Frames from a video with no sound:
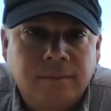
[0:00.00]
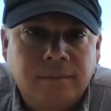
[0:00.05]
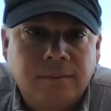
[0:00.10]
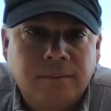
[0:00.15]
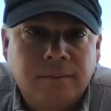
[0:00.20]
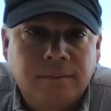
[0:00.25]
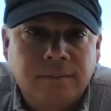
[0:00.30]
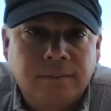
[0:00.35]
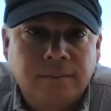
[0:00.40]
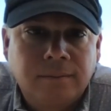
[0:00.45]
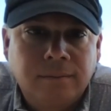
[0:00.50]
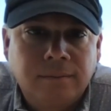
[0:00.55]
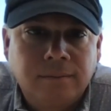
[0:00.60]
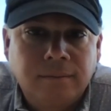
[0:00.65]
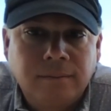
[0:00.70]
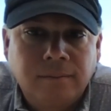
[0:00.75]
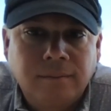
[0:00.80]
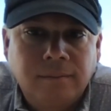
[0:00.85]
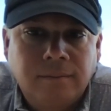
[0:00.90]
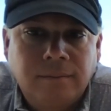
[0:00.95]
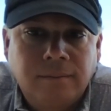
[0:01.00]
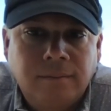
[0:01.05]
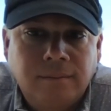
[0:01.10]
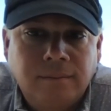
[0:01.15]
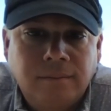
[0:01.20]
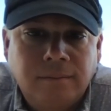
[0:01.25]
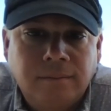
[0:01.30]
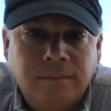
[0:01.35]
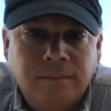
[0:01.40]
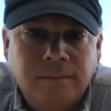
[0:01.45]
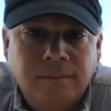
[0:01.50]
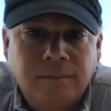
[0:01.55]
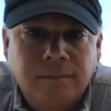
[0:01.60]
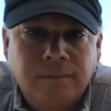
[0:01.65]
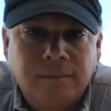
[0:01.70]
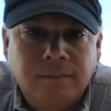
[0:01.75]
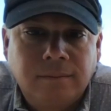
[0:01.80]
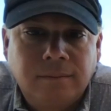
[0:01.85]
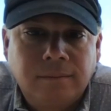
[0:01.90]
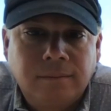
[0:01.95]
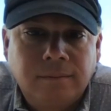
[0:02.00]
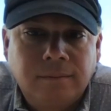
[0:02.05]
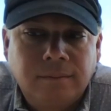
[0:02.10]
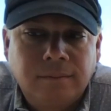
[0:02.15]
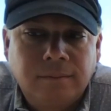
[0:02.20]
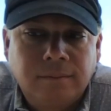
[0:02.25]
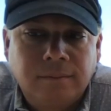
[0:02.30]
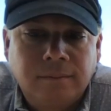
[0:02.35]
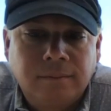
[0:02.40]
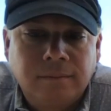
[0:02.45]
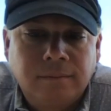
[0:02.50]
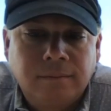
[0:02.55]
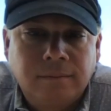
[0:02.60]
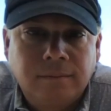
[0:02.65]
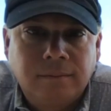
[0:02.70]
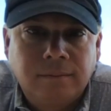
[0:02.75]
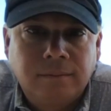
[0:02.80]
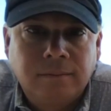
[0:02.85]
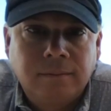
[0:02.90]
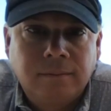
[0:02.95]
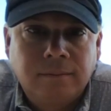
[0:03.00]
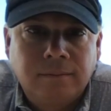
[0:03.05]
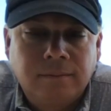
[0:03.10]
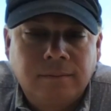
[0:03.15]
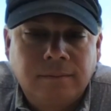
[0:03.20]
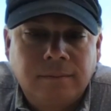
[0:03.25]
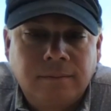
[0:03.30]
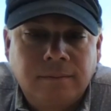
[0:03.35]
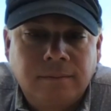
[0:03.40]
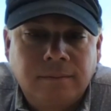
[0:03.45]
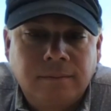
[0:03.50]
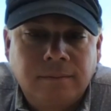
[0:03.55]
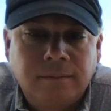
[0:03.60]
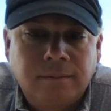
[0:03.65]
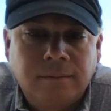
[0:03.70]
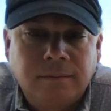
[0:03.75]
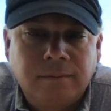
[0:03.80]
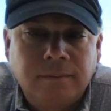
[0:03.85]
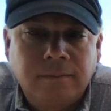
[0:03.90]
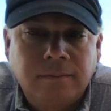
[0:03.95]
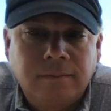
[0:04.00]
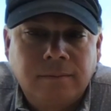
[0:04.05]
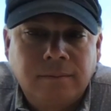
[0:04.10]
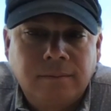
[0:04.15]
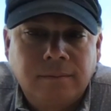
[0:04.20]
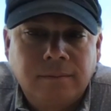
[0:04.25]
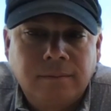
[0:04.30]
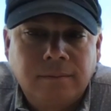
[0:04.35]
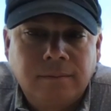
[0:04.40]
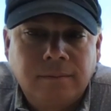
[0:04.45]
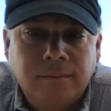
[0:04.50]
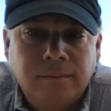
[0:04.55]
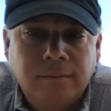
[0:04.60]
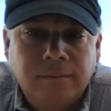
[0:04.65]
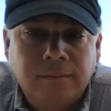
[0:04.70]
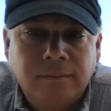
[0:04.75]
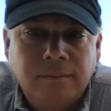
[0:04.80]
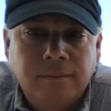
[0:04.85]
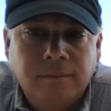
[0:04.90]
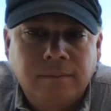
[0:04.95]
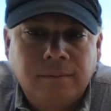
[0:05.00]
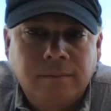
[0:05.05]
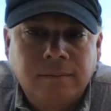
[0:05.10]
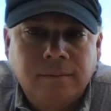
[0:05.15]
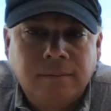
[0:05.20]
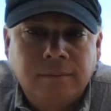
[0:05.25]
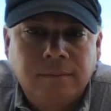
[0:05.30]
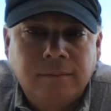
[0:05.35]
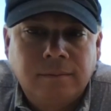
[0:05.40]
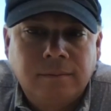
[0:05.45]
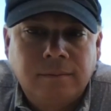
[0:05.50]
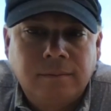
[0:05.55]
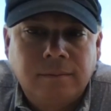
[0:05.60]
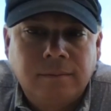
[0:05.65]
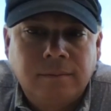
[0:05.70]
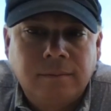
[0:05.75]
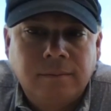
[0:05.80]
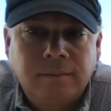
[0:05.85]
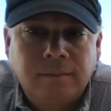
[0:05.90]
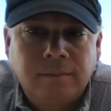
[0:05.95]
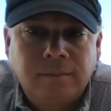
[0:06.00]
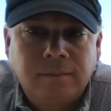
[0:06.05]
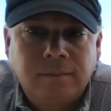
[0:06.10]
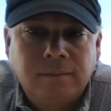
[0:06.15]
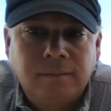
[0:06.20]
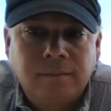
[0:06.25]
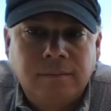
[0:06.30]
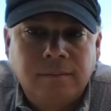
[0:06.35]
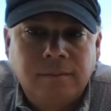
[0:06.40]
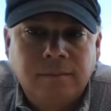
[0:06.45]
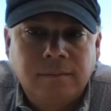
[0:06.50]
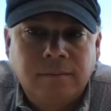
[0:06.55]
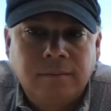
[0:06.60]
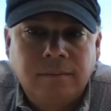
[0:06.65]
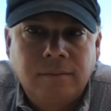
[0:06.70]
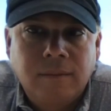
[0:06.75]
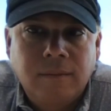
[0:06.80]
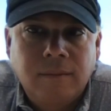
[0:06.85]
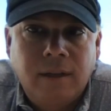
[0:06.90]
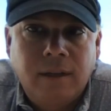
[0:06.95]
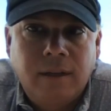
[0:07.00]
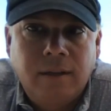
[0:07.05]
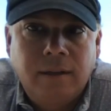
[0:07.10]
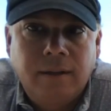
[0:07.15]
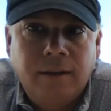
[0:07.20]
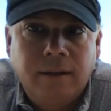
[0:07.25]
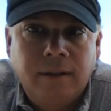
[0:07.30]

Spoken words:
(silent)